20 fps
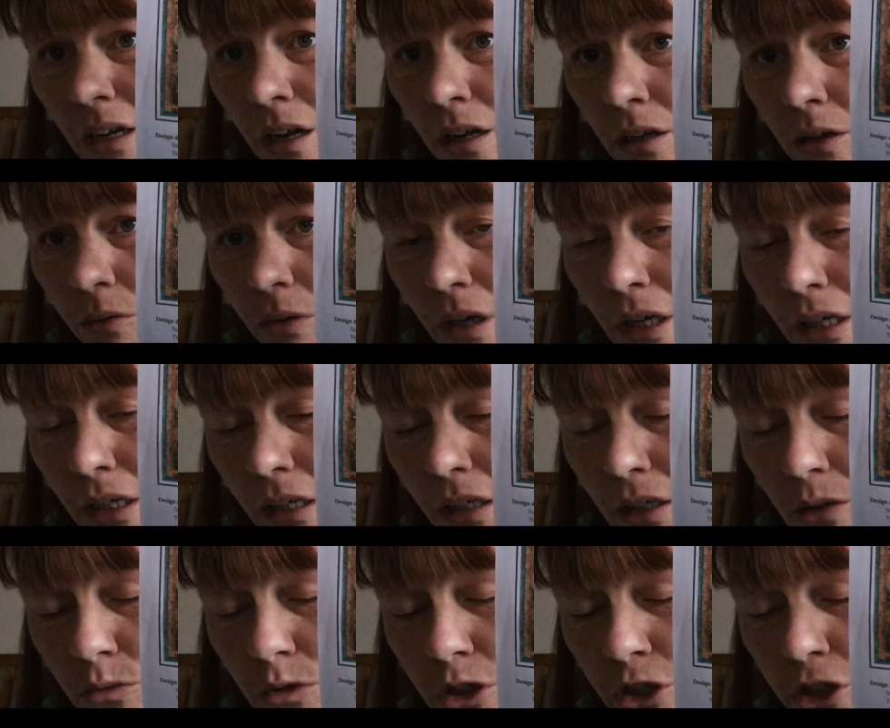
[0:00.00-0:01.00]
ago, and
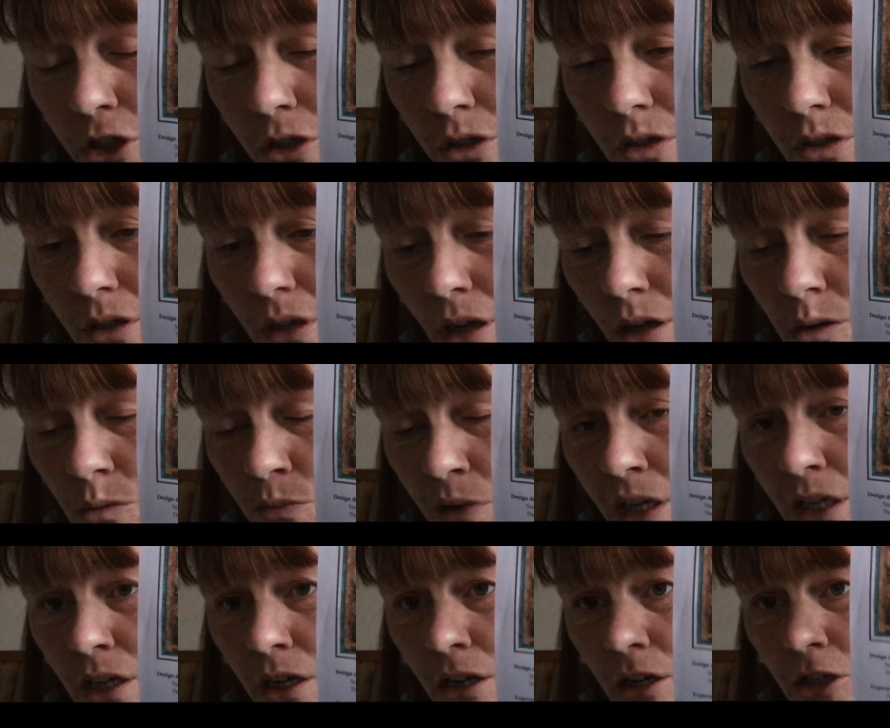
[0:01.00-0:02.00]
I was just, oh
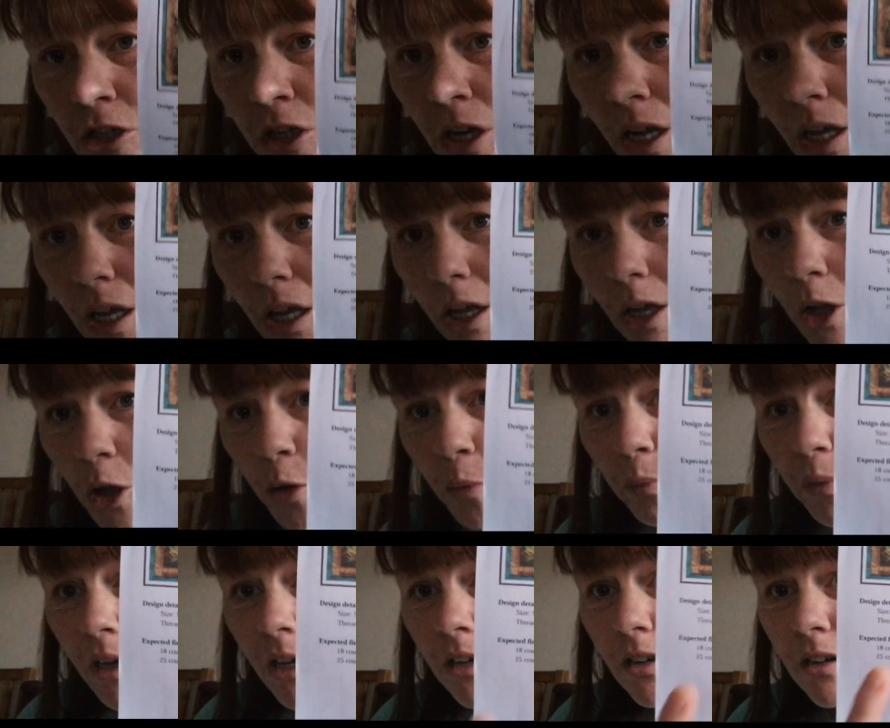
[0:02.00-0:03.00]
my gosh.
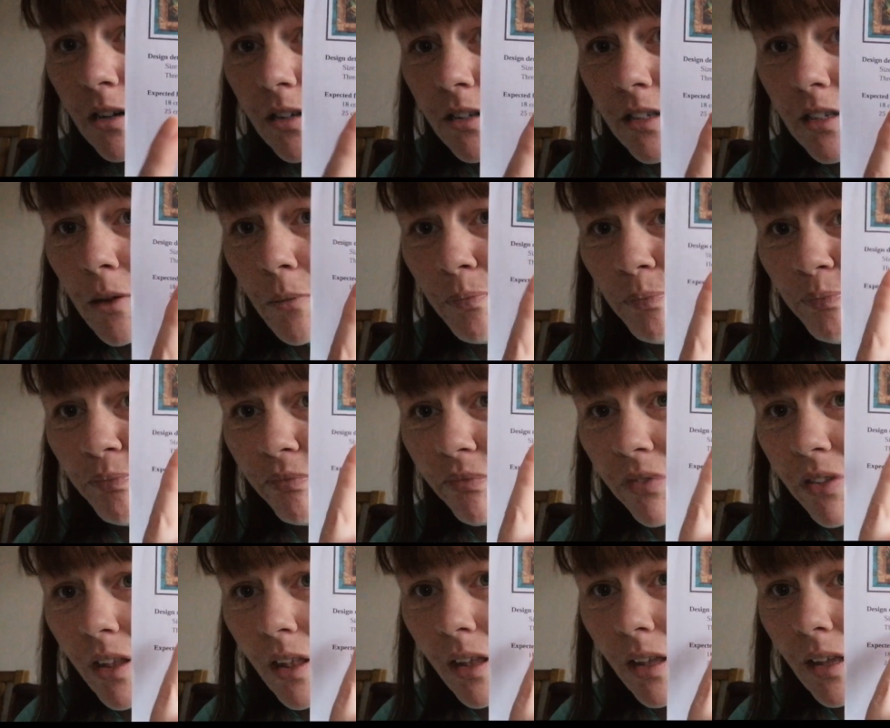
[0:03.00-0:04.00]
Because
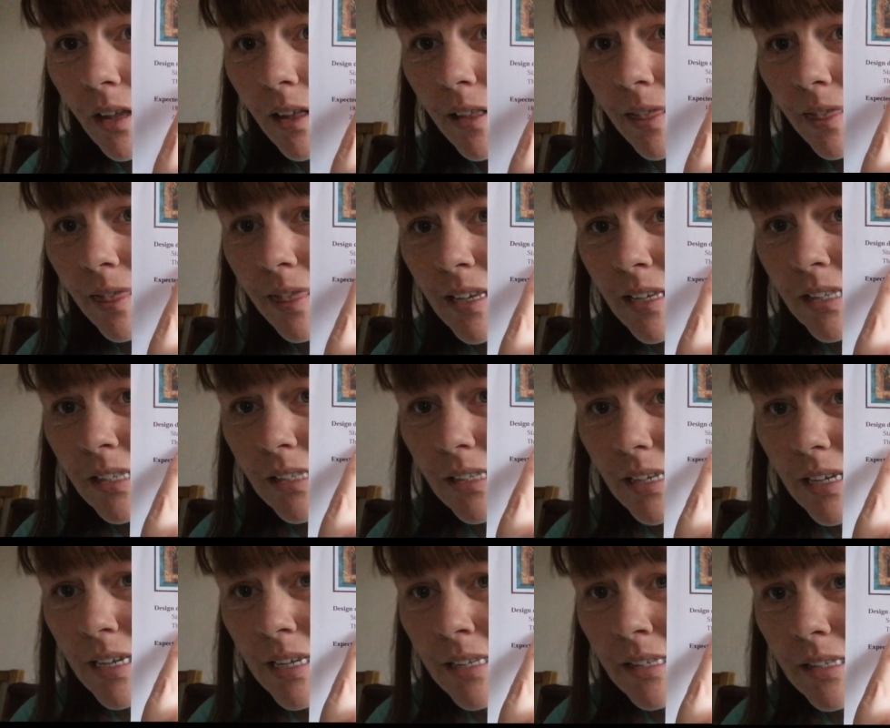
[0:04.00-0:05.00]

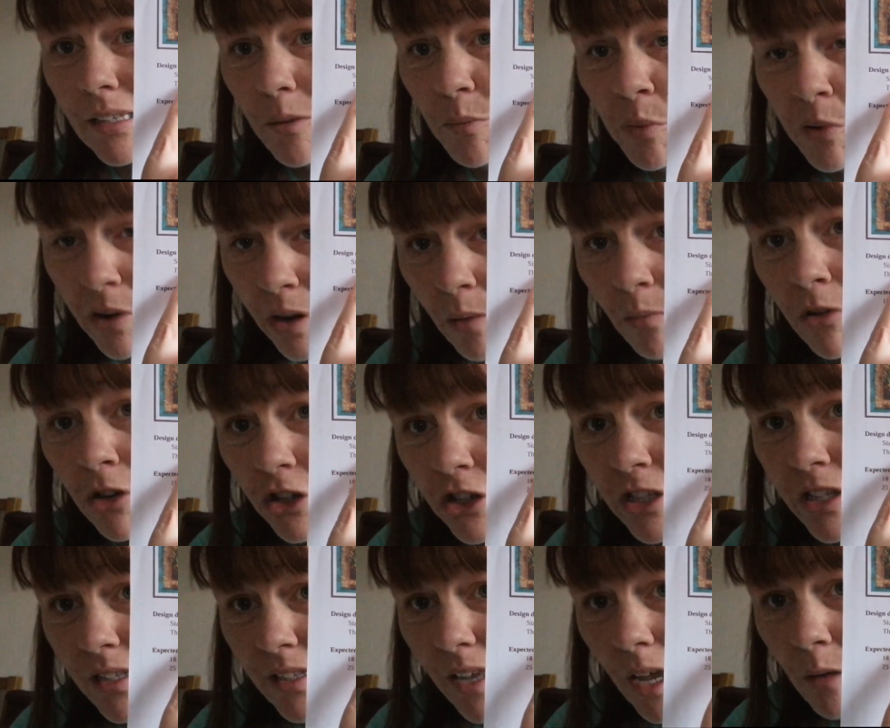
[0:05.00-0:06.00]
this is pretty
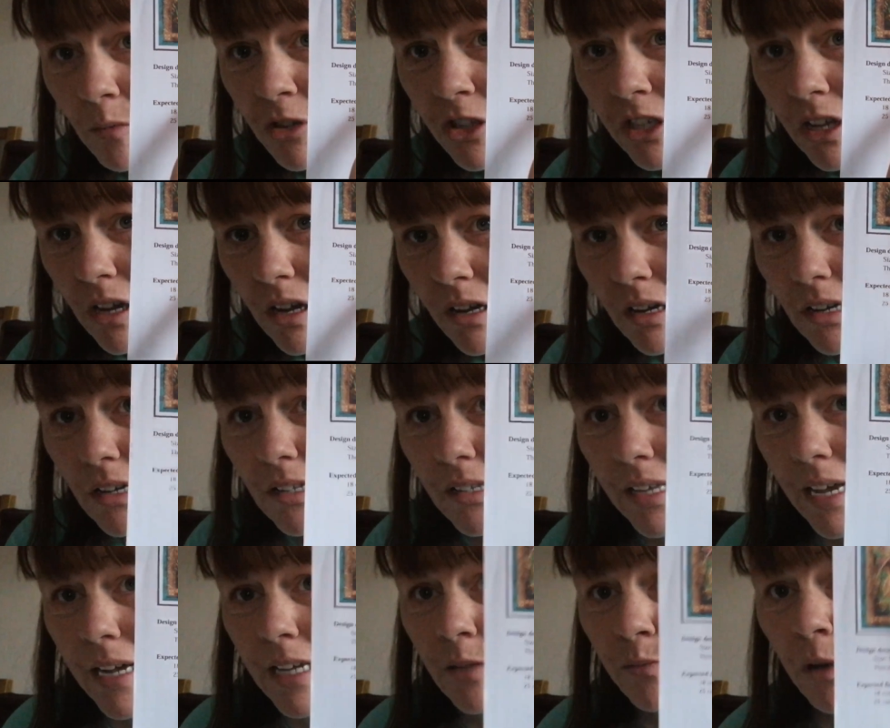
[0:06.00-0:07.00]
much the same
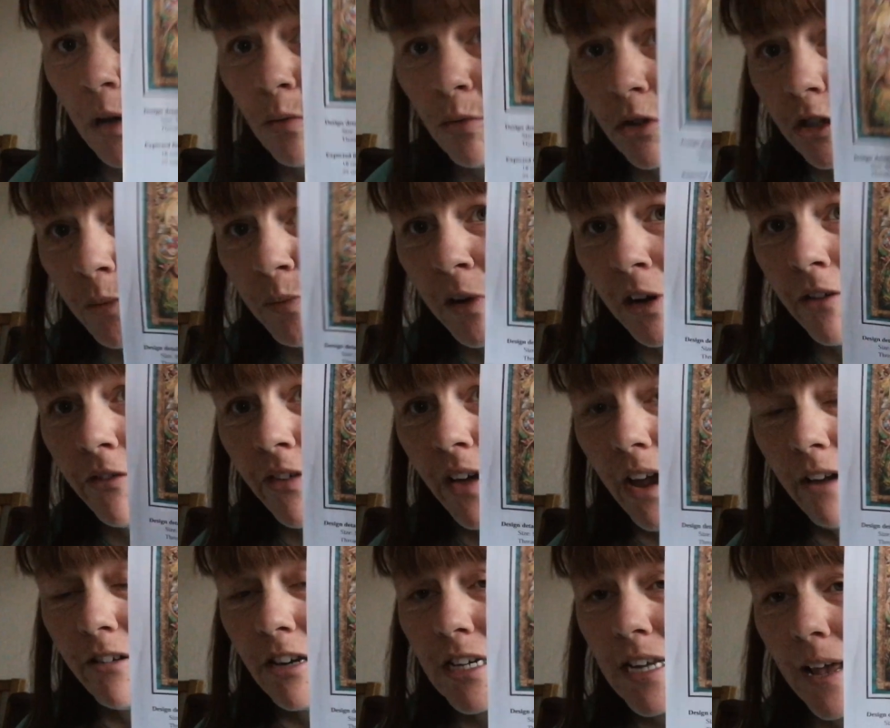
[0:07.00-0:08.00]
size as my Once Upon a
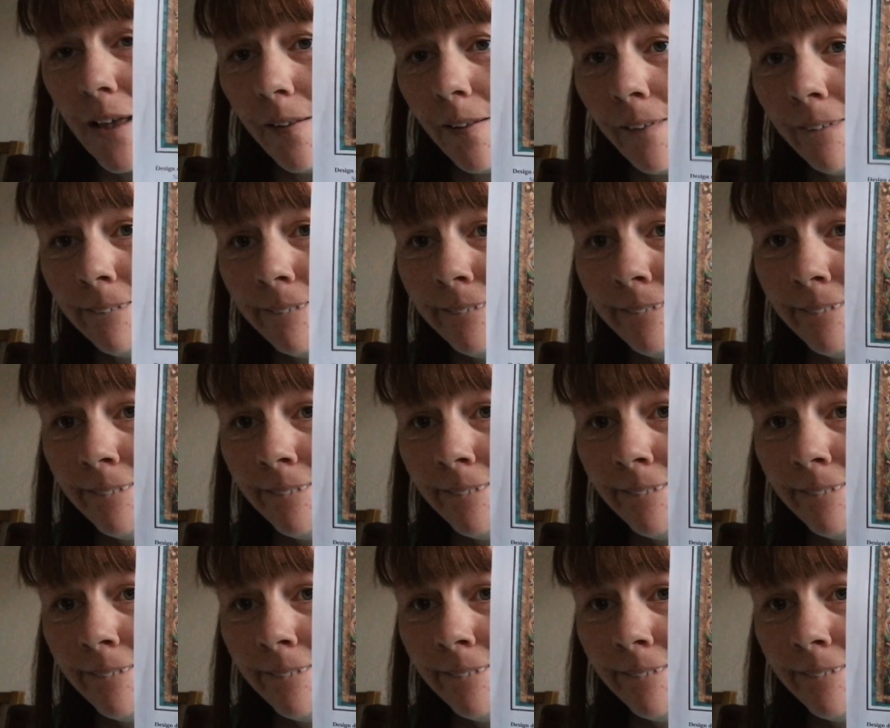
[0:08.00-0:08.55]
Fairy Tale.